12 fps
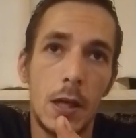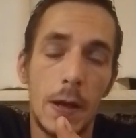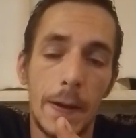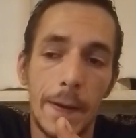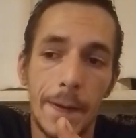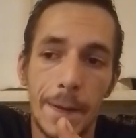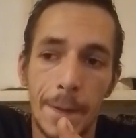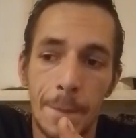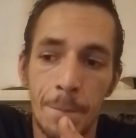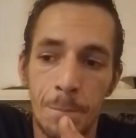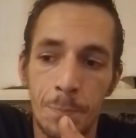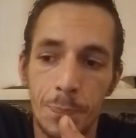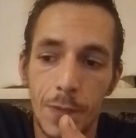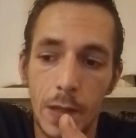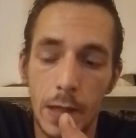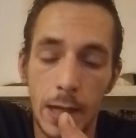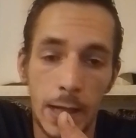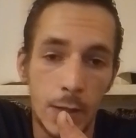
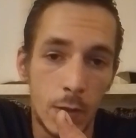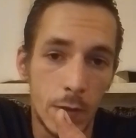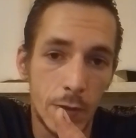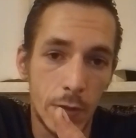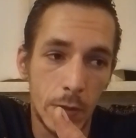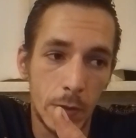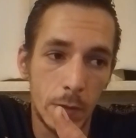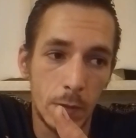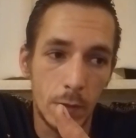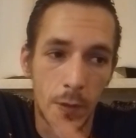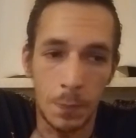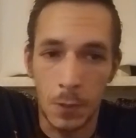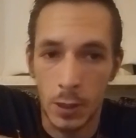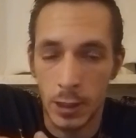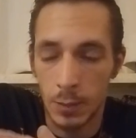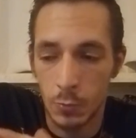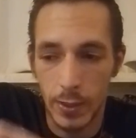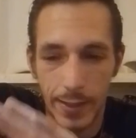And also the
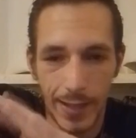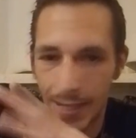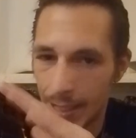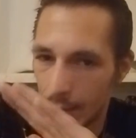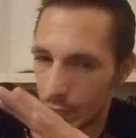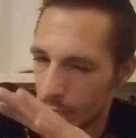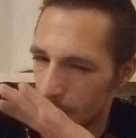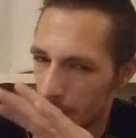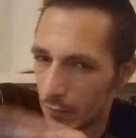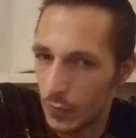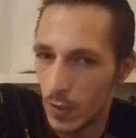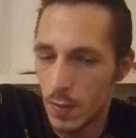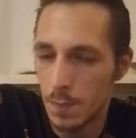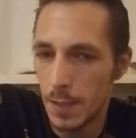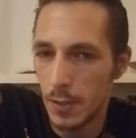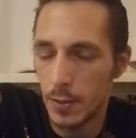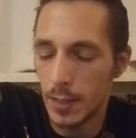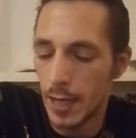parking brake, I have my thoughts
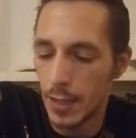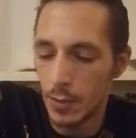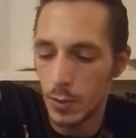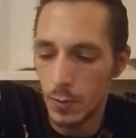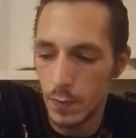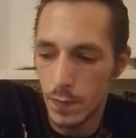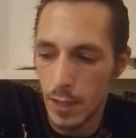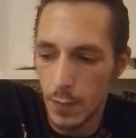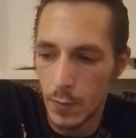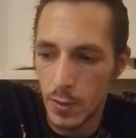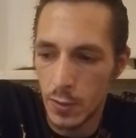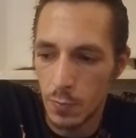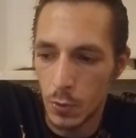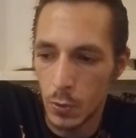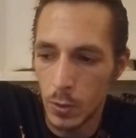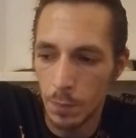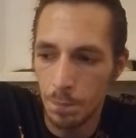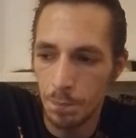about it. I don't know if that one is
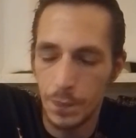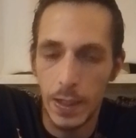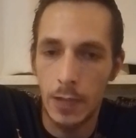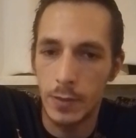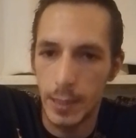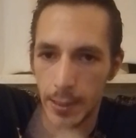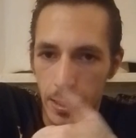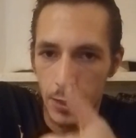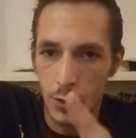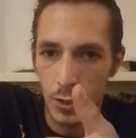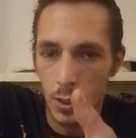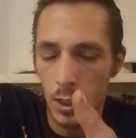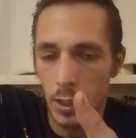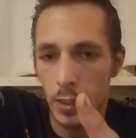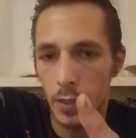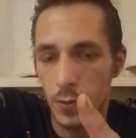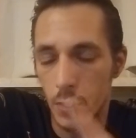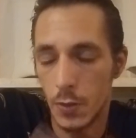broken. Now the ignition lock
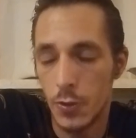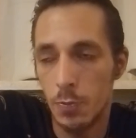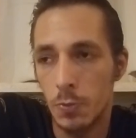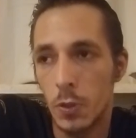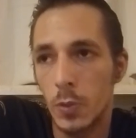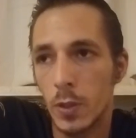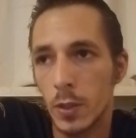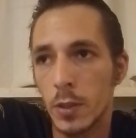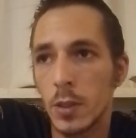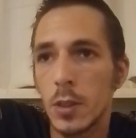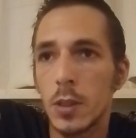is also broken.